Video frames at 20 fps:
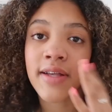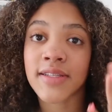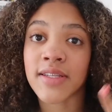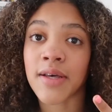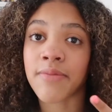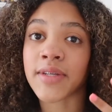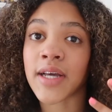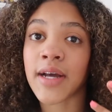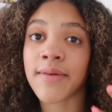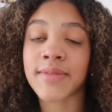
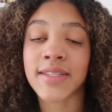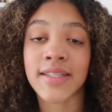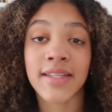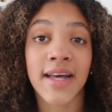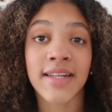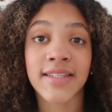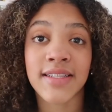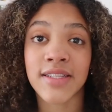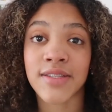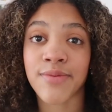Sometimes
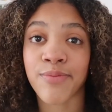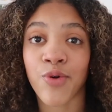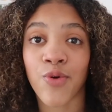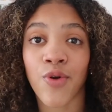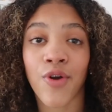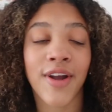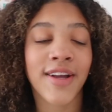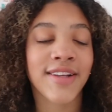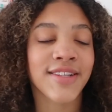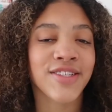less is
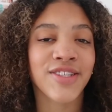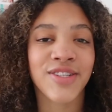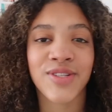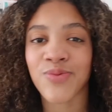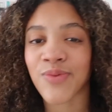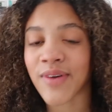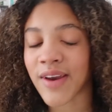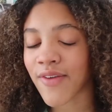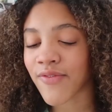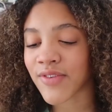more. It's
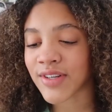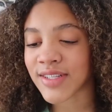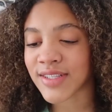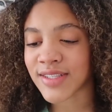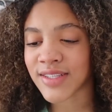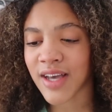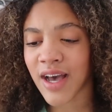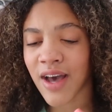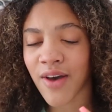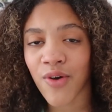just whatever
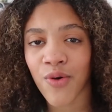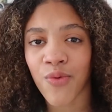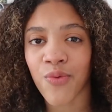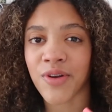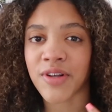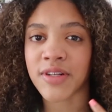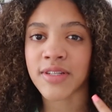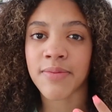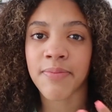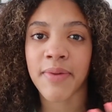style
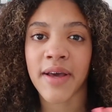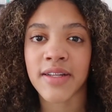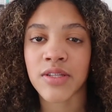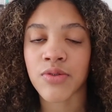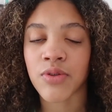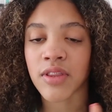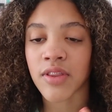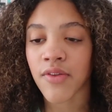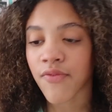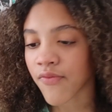works
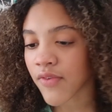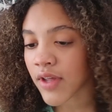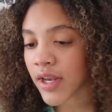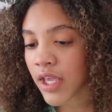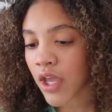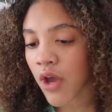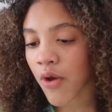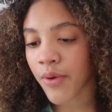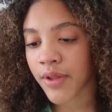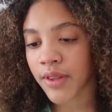best with the
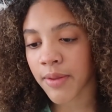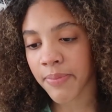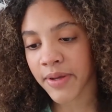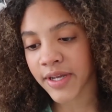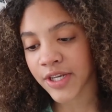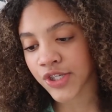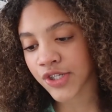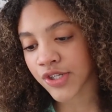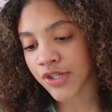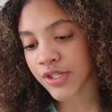video and the
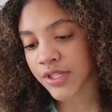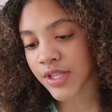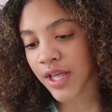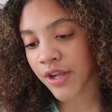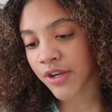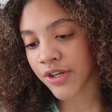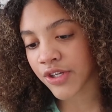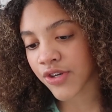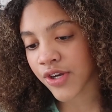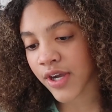pictures
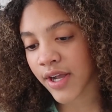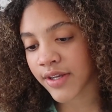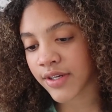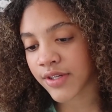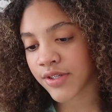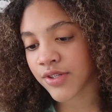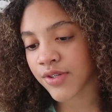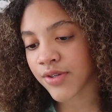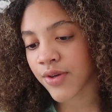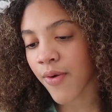that you're trying
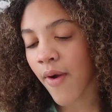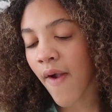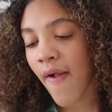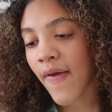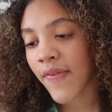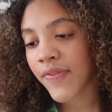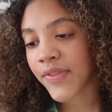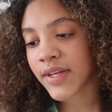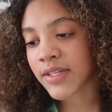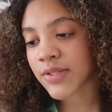to do.
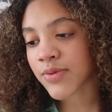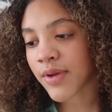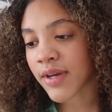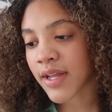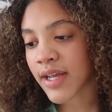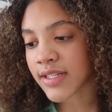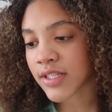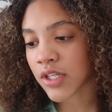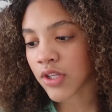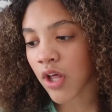This one
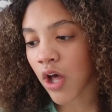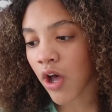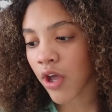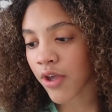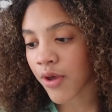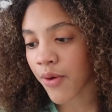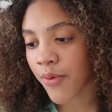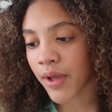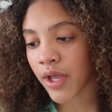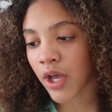has a
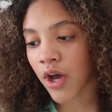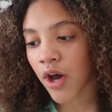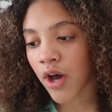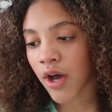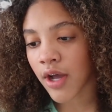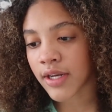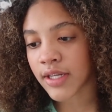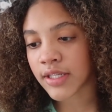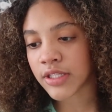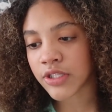lot going
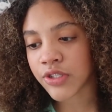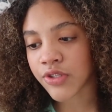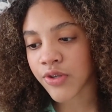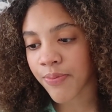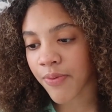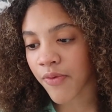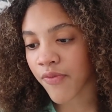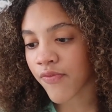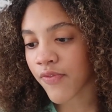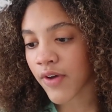on. It's
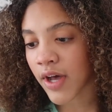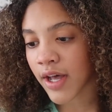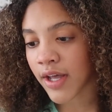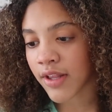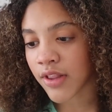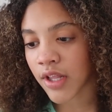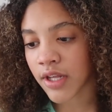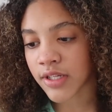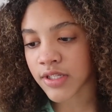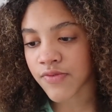super
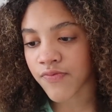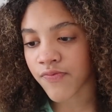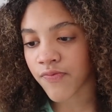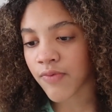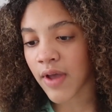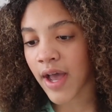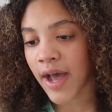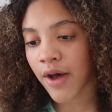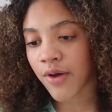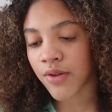fun, lots of
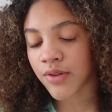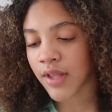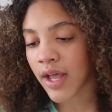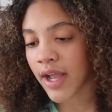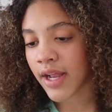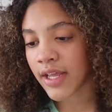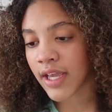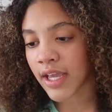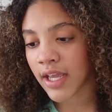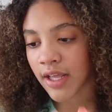
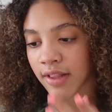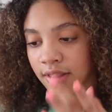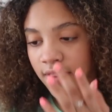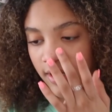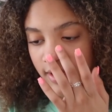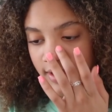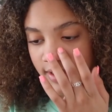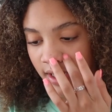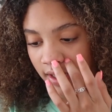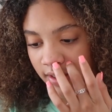outlining and
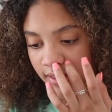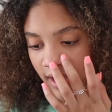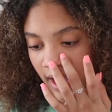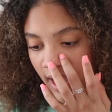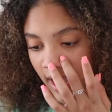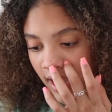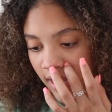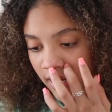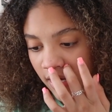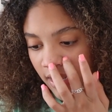things like
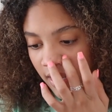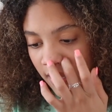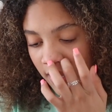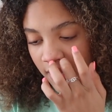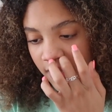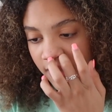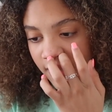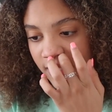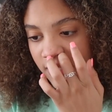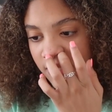that.
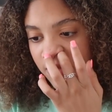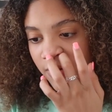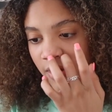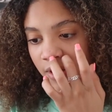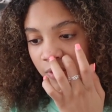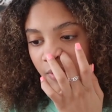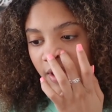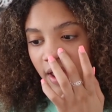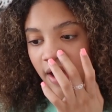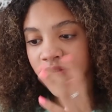This
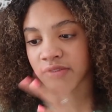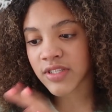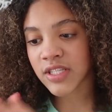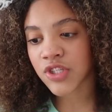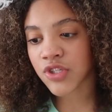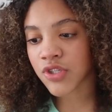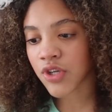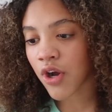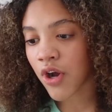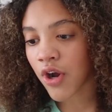one we have
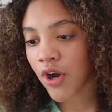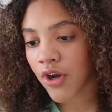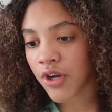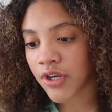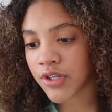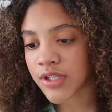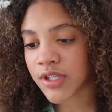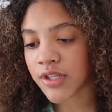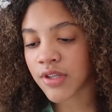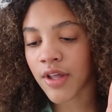
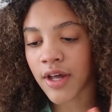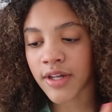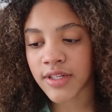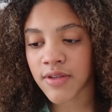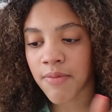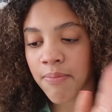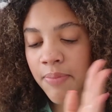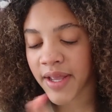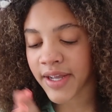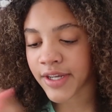stars,
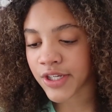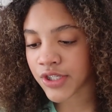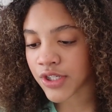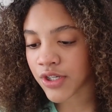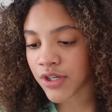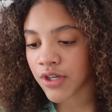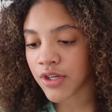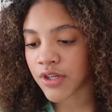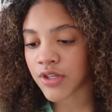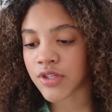lots of
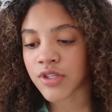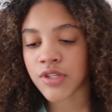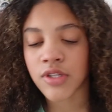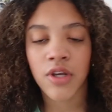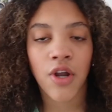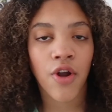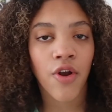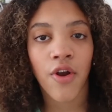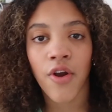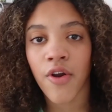pictures,
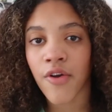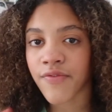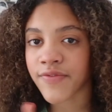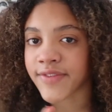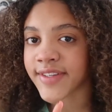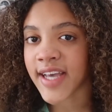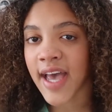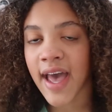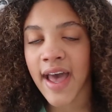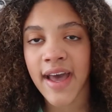
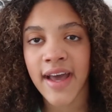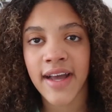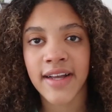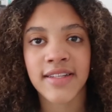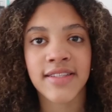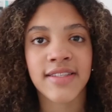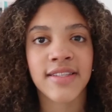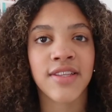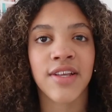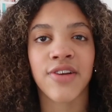curved
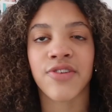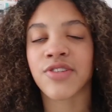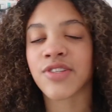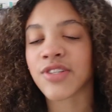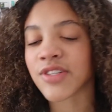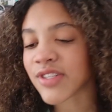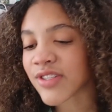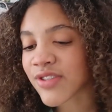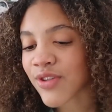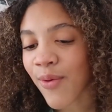text. There's
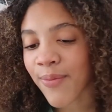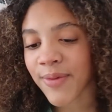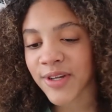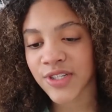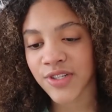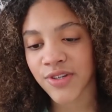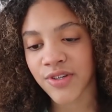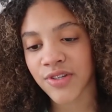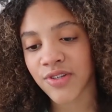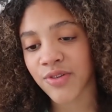just so
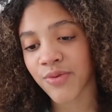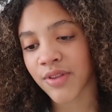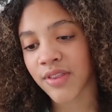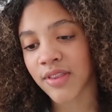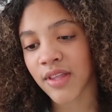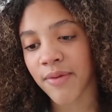much you can do with